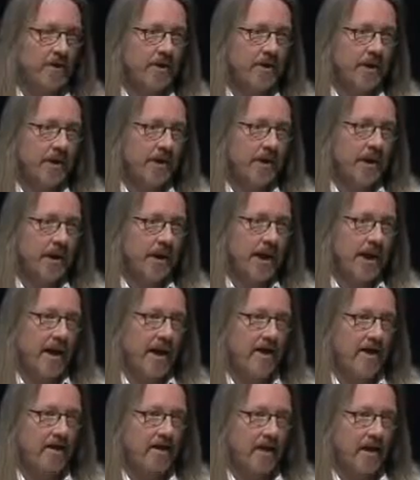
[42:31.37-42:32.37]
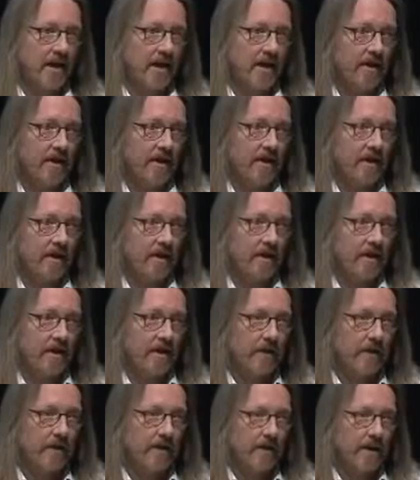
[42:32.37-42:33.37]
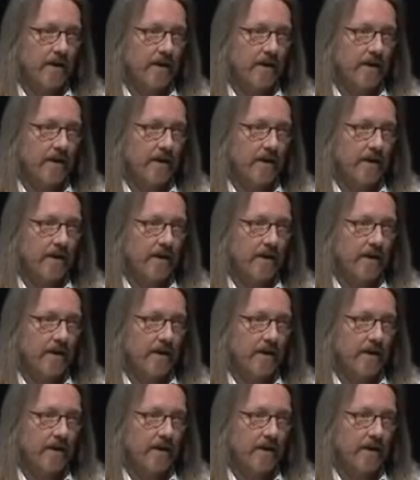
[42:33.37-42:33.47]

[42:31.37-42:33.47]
engineering, and Serge